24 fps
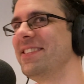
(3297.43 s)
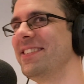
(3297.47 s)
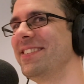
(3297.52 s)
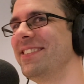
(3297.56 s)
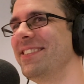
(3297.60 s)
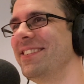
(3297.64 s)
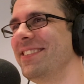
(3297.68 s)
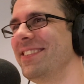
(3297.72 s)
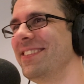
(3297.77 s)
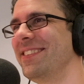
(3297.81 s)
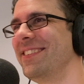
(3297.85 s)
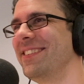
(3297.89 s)
with
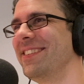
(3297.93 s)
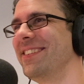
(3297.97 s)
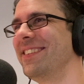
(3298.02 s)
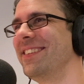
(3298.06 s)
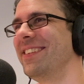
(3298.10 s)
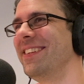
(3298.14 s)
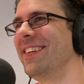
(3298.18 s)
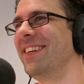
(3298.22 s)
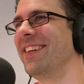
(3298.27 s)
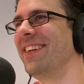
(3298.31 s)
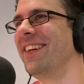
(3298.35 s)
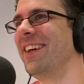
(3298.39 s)
a
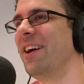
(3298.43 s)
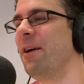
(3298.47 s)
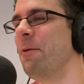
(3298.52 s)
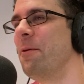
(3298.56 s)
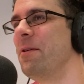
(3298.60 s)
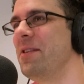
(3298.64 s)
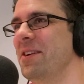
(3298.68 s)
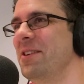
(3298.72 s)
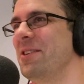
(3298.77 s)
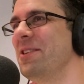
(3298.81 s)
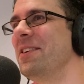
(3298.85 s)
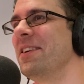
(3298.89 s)
bucket of
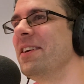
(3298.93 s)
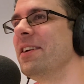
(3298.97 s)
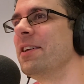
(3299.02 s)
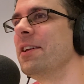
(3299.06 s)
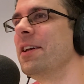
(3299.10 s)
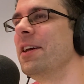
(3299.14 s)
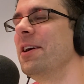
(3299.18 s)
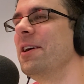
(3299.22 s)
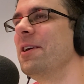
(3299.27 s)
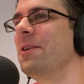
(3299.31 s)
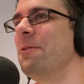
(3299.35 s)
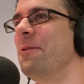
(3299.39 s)
KFC and a
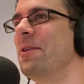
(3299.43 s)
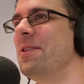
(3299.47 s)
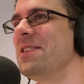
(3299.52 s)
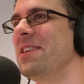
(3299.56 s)
beer. What